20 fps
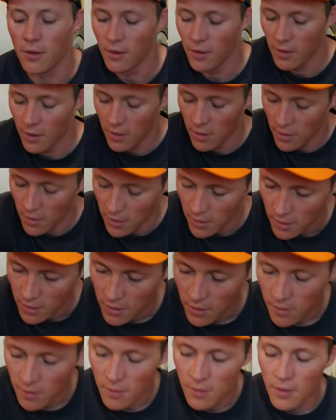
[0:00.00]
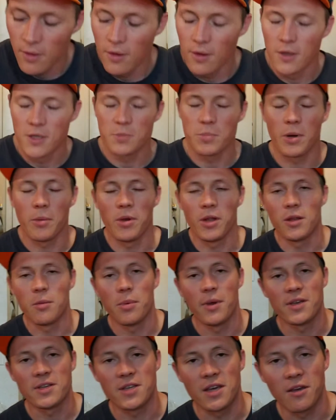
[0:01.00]
It's probably not
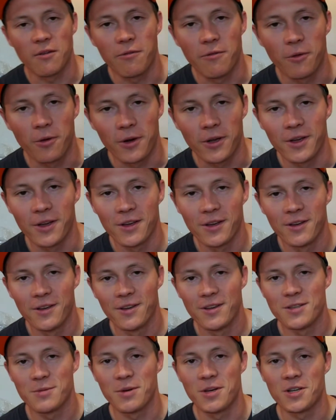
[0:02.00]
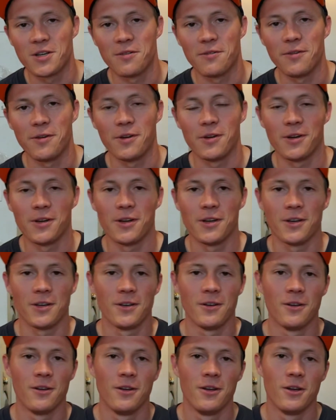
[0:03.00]
the best thing for you, especially if you're